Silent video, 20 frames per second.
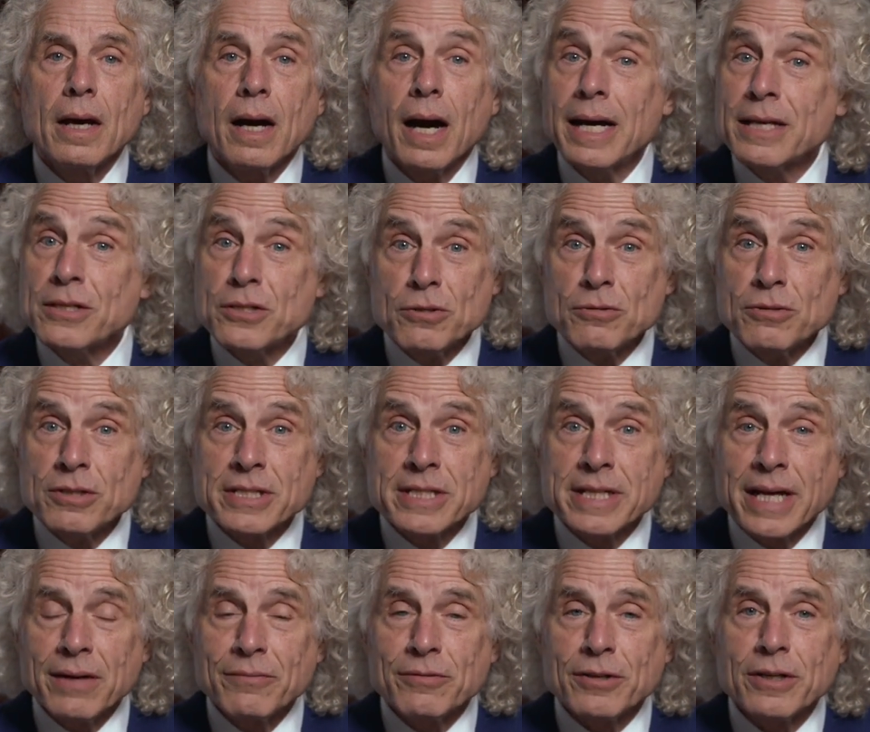I soon
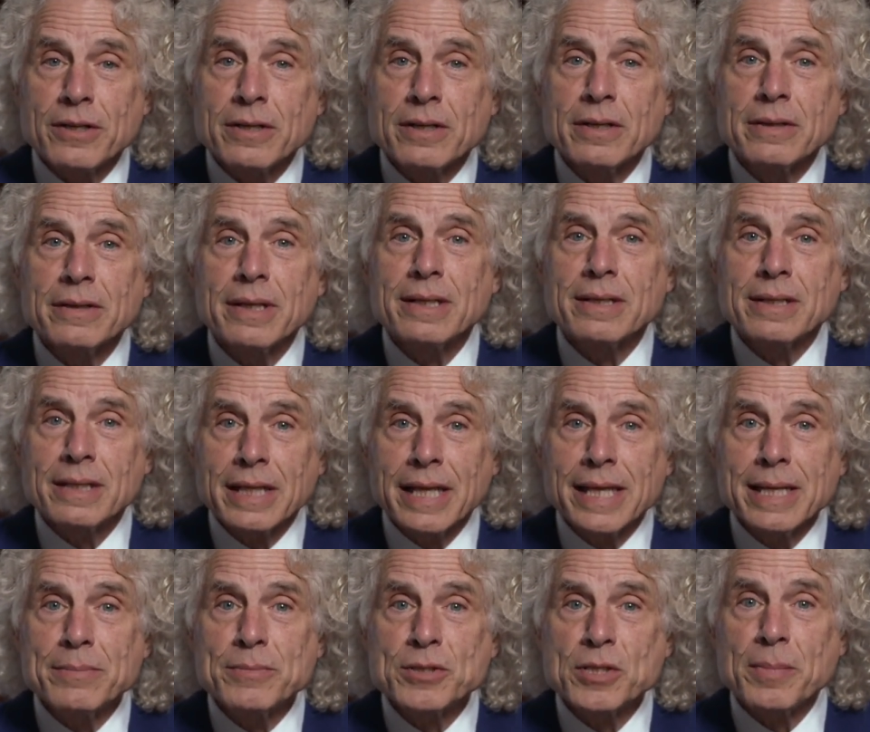discovered that
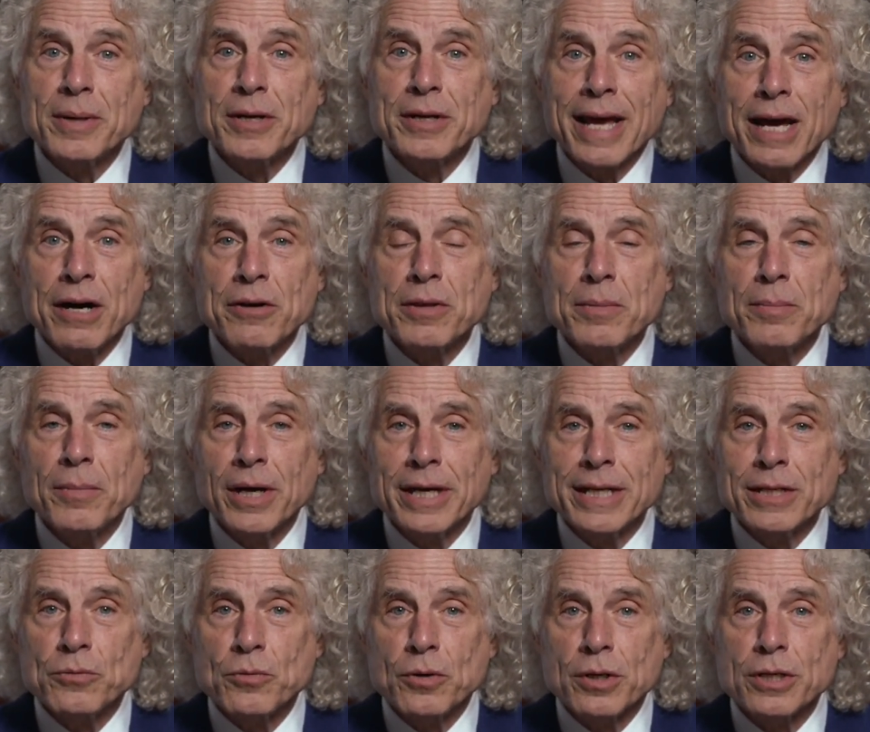claims about how the
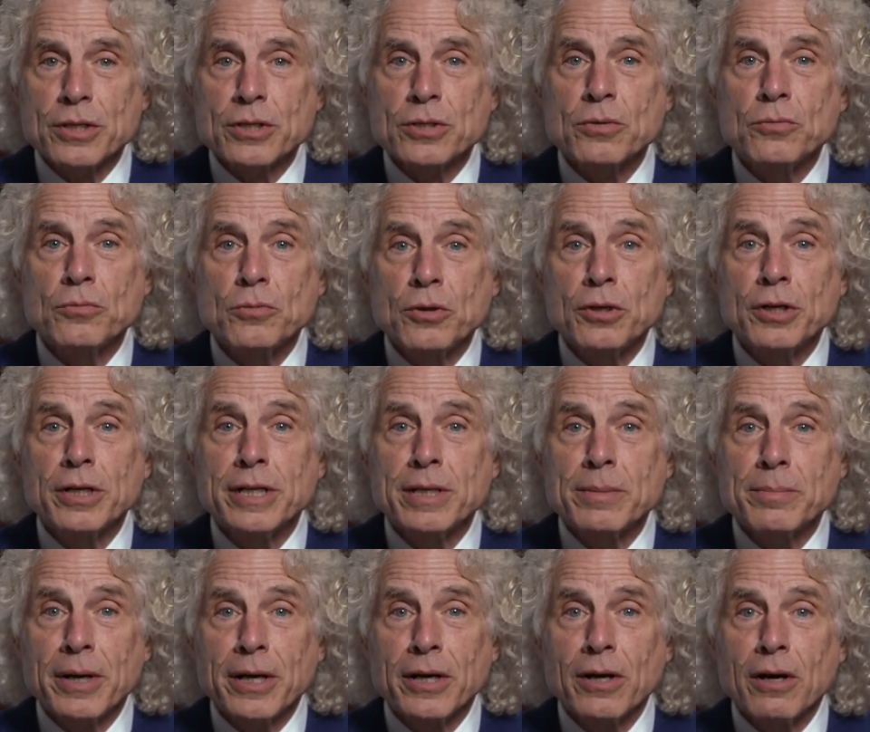mind works, rooted
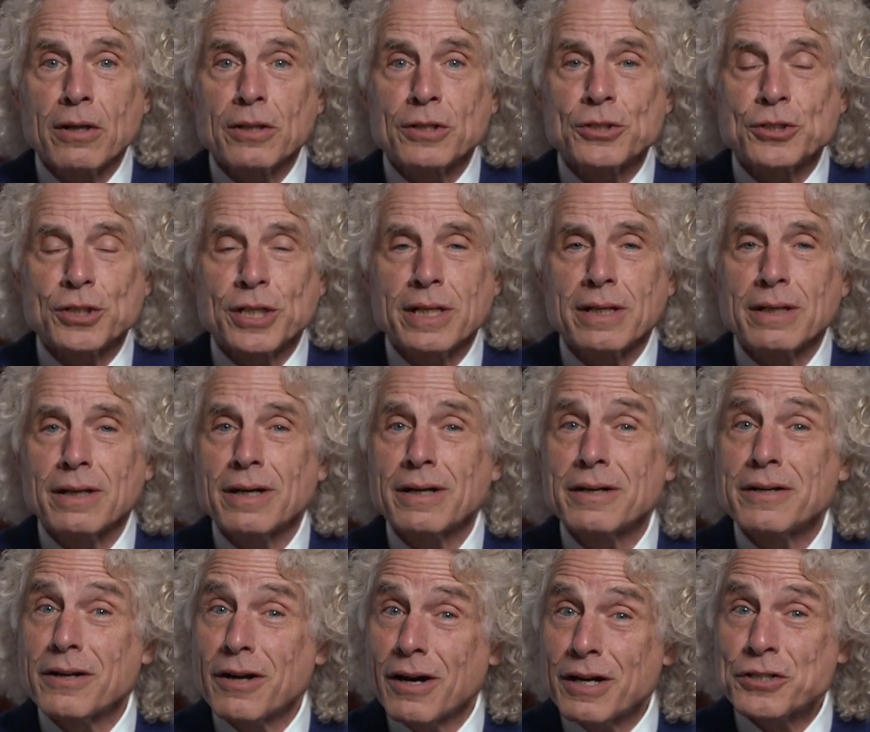in biology, are
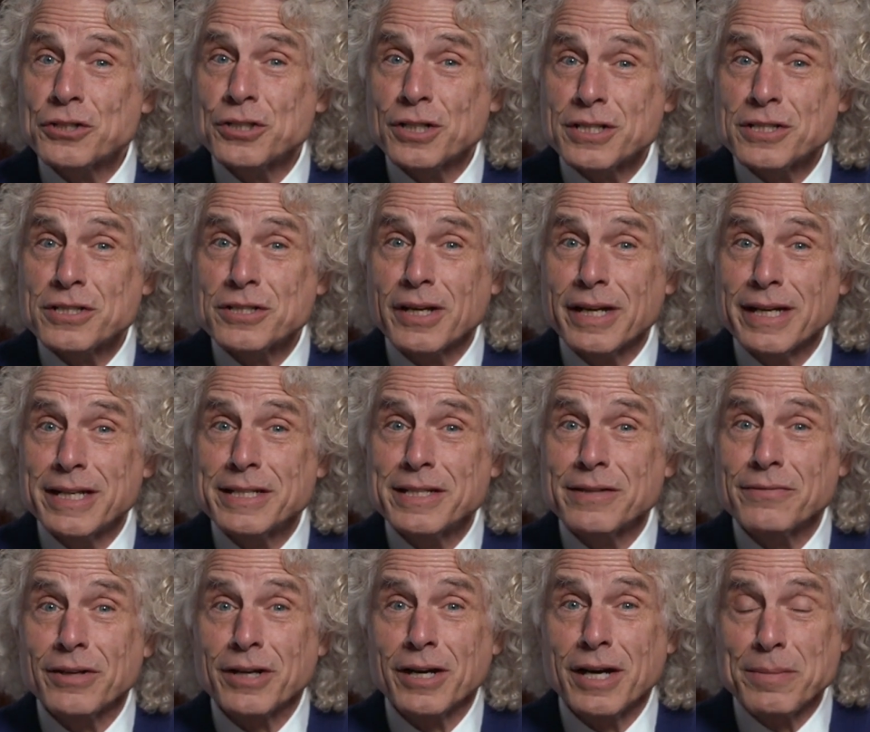not just
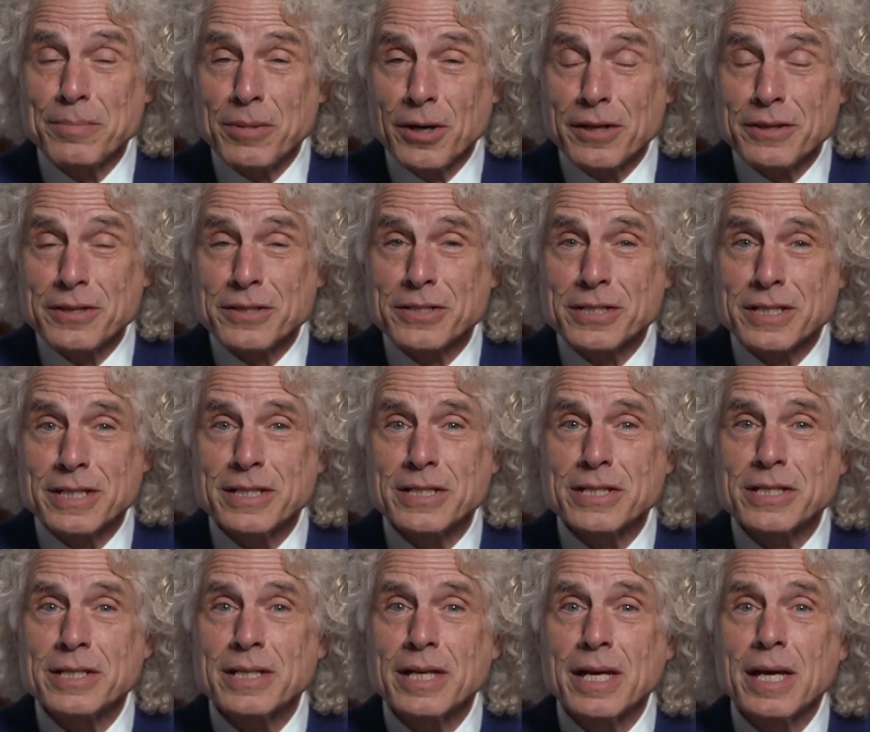scientific
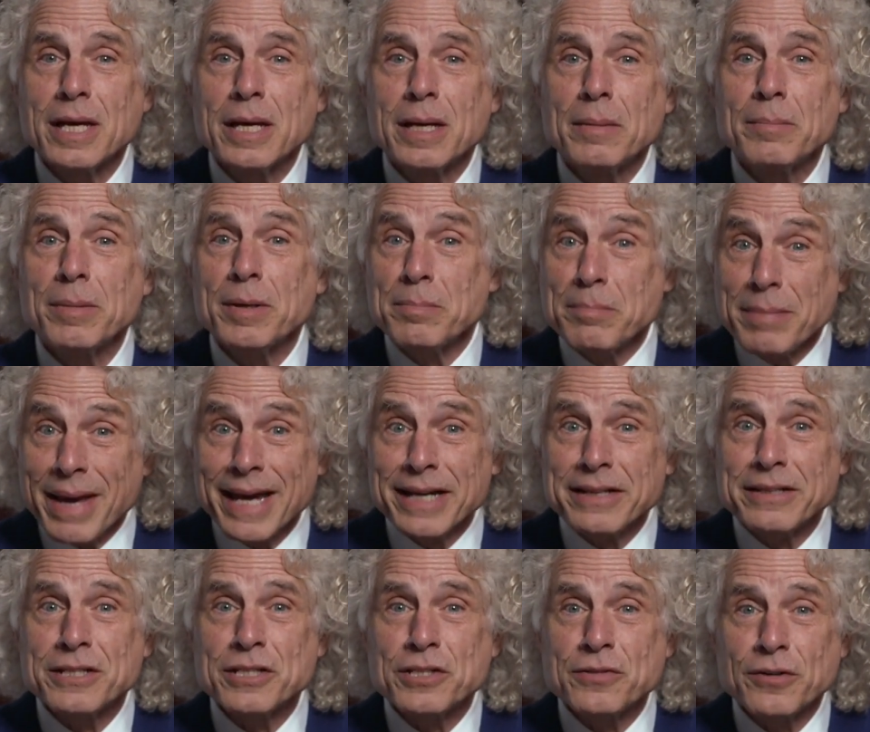hypotheses, but
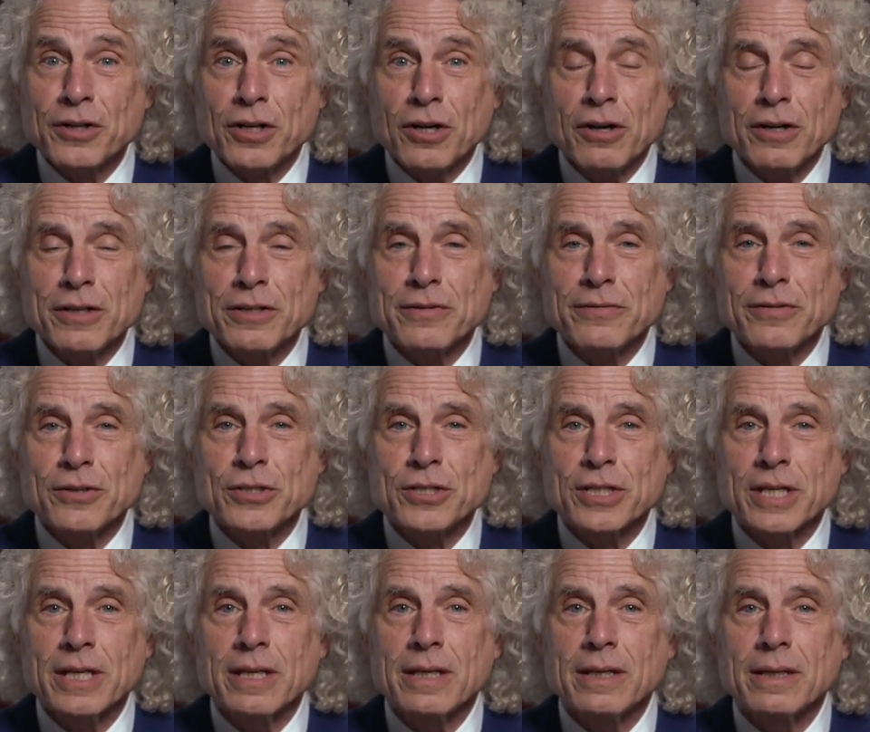magnets for
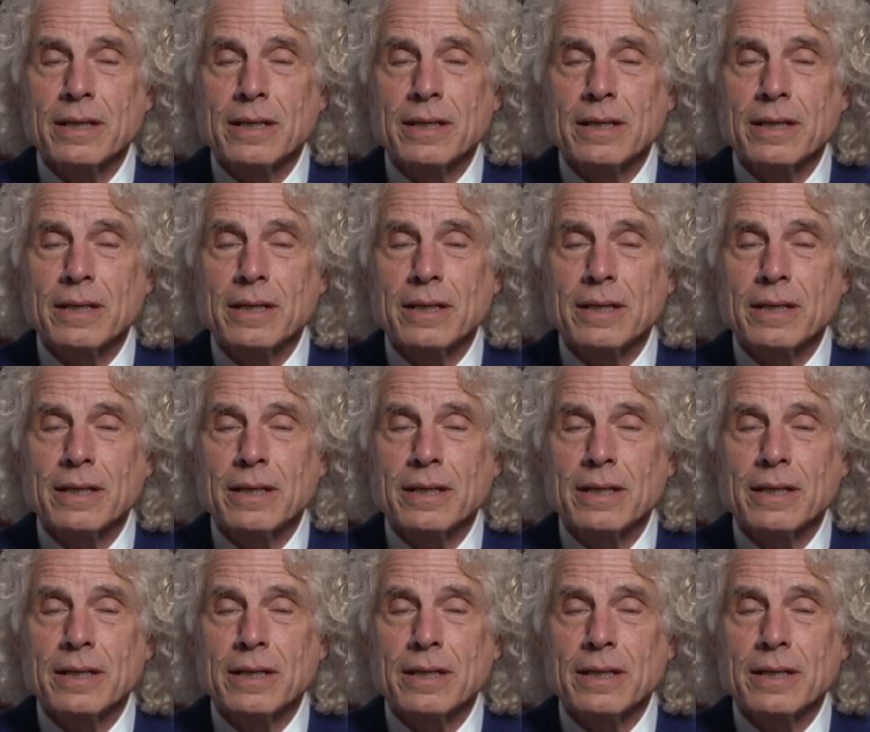controversy.